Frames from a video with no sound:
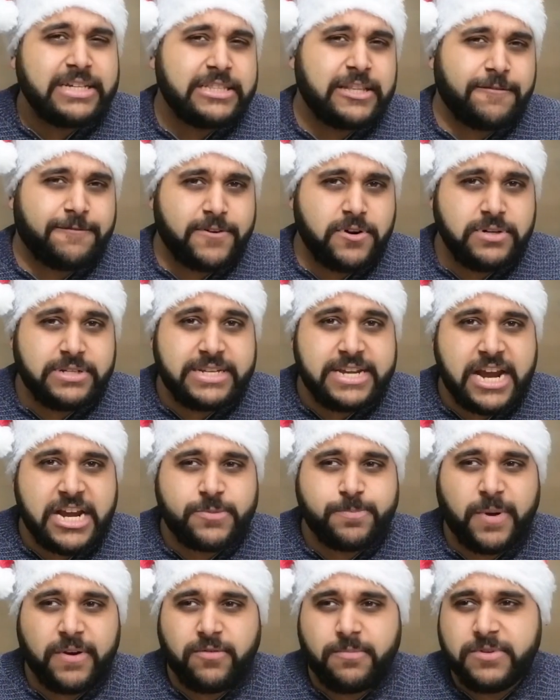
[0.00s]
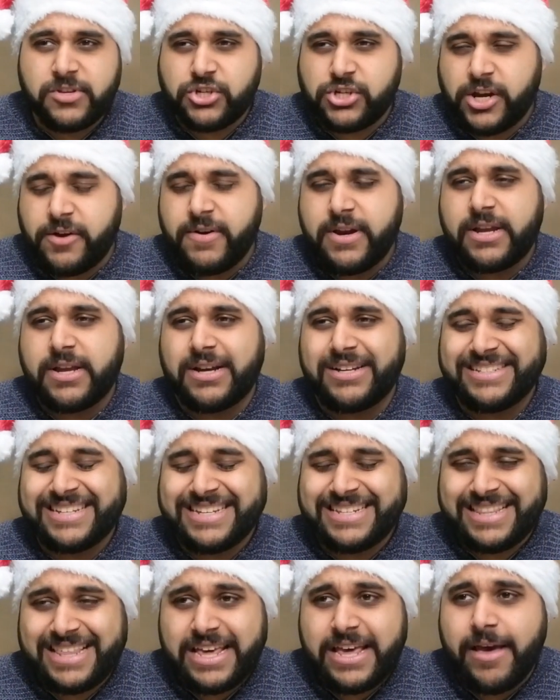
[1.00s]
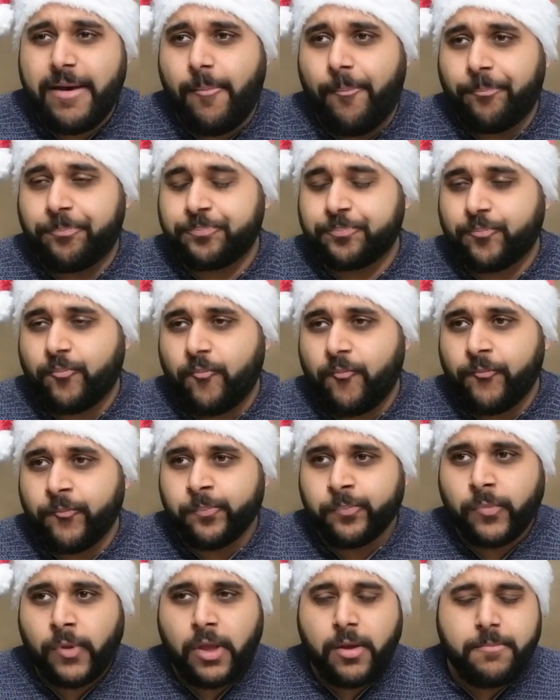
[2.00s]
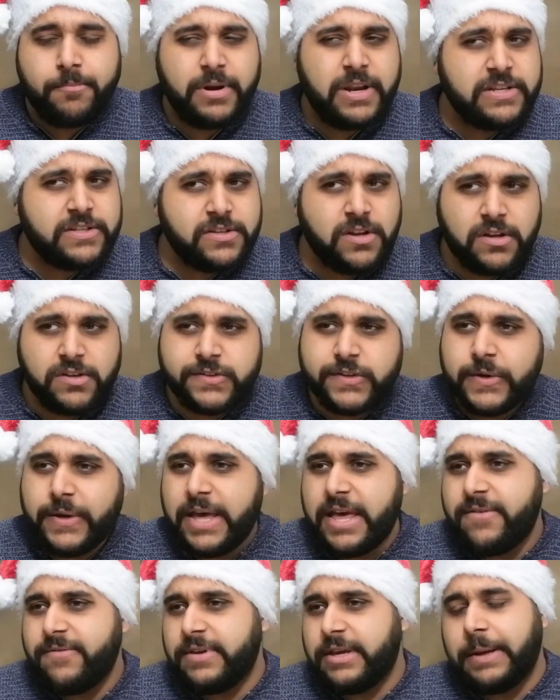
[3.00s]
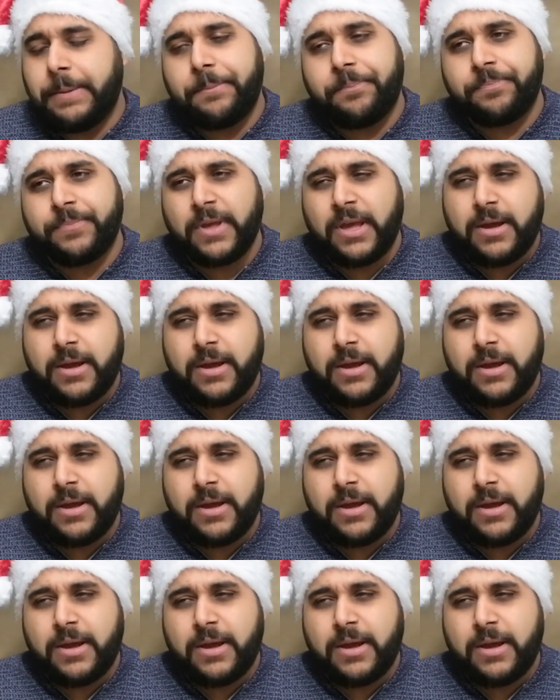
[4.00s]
The fruity aspect from the sherry cask is there, but it's not so heavy.